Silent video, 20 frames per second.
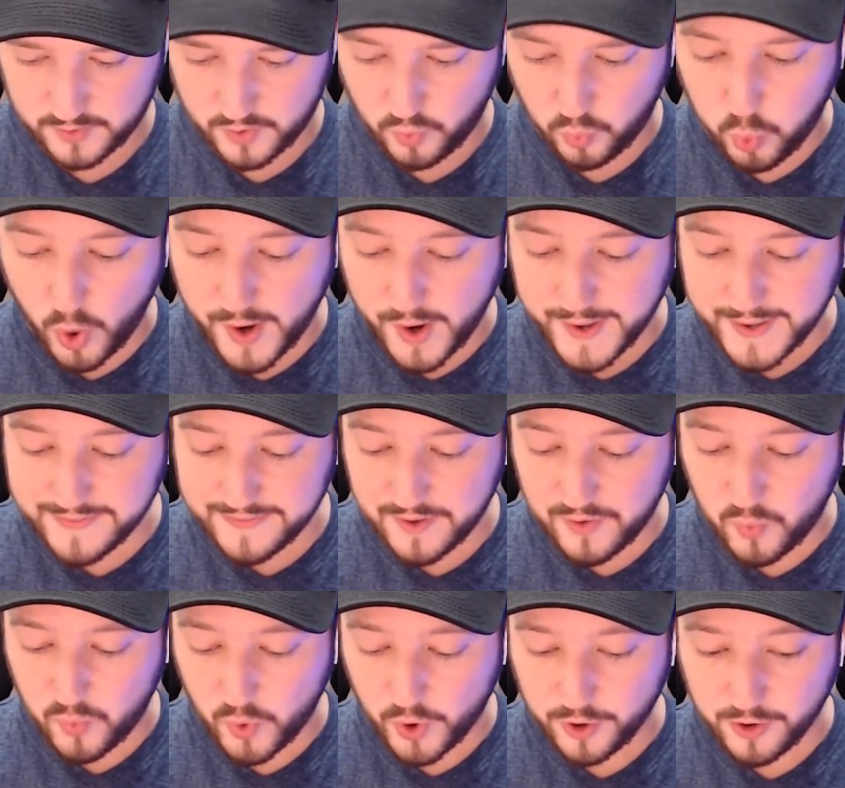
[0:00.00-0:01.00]
What in
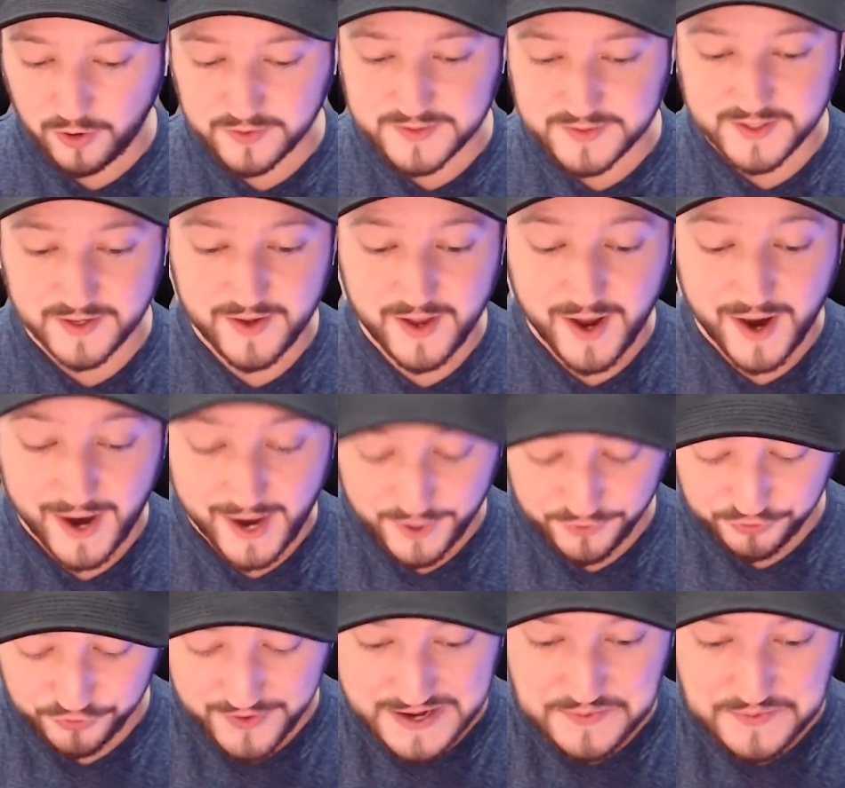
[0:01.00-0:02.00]
the world? I
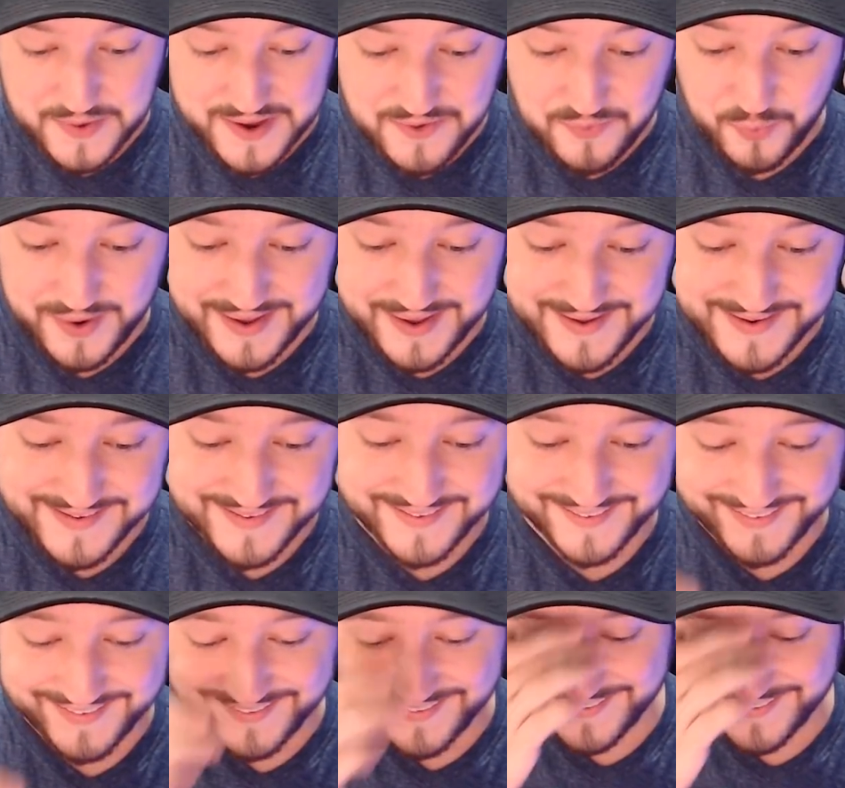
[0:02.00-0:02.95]
think we win!